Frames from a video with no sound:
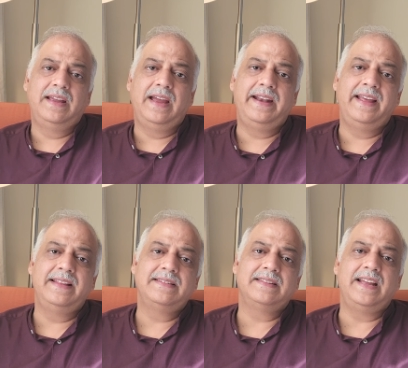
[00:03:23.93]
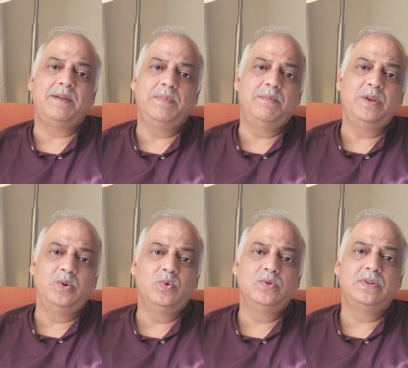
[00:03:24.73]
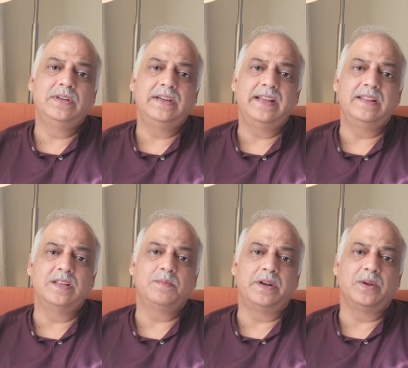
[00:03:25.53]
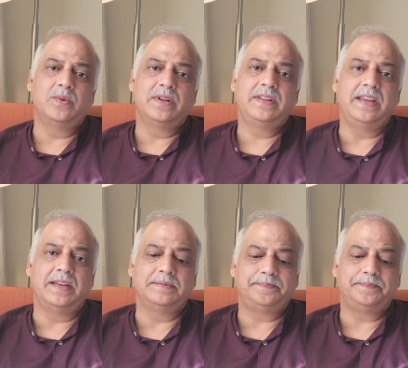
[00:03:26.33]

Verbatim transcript: and hence that may be used in this particular thing.